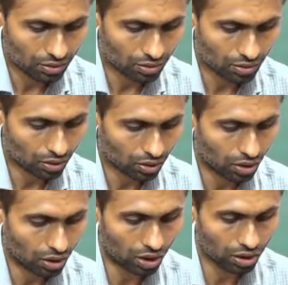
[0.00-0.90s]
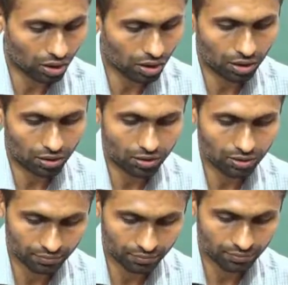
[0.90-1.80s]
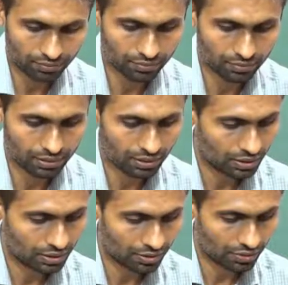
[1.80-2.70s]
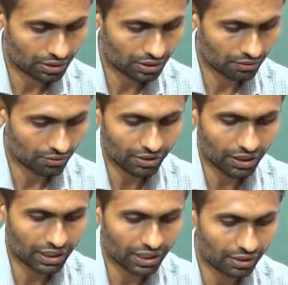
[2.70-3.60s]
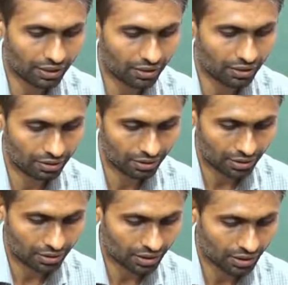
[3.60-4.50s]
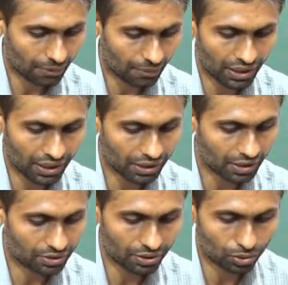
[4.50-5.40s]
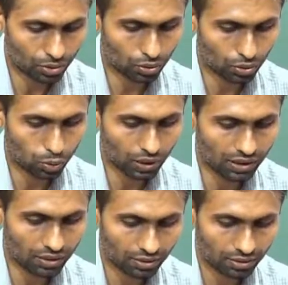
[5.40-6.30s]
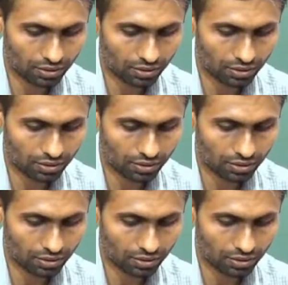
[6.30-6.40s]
called horror, then where MID is equal to 1.